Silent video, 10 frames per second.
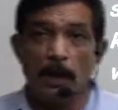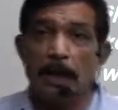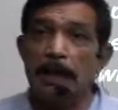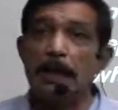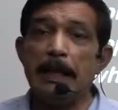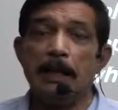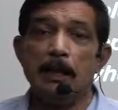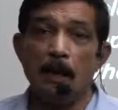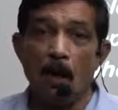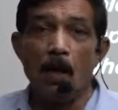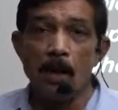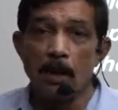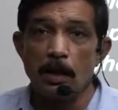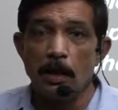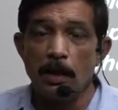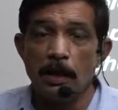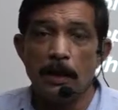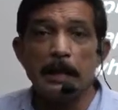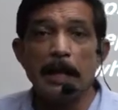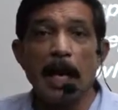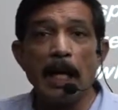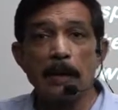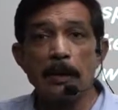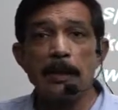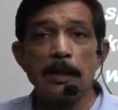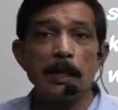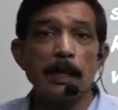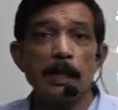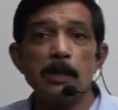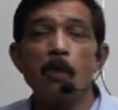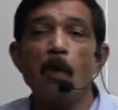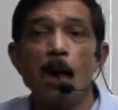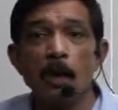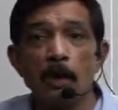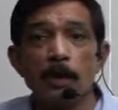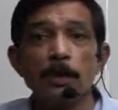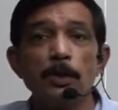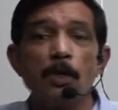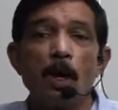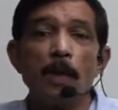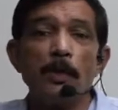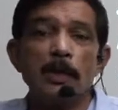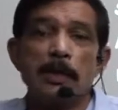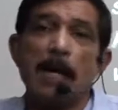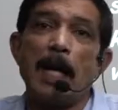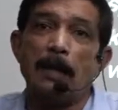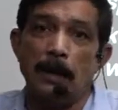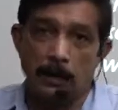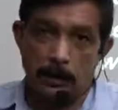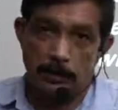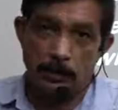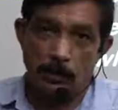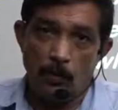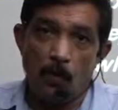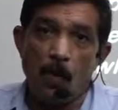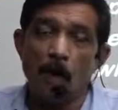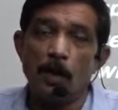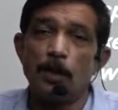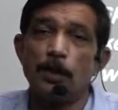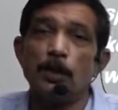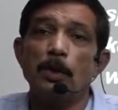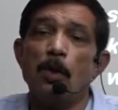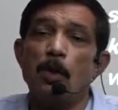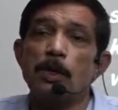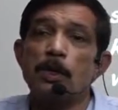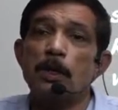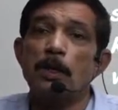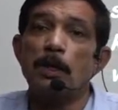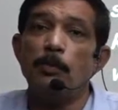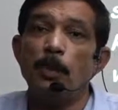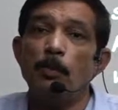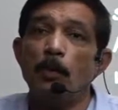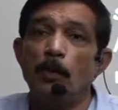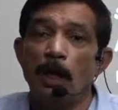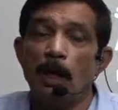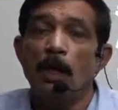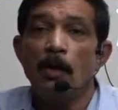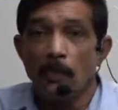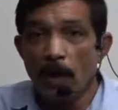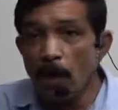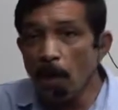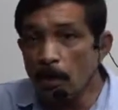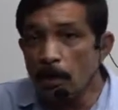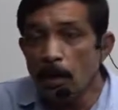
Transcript: The otter, his characteristic is water should not be stagnant. Water should constantly be moving, because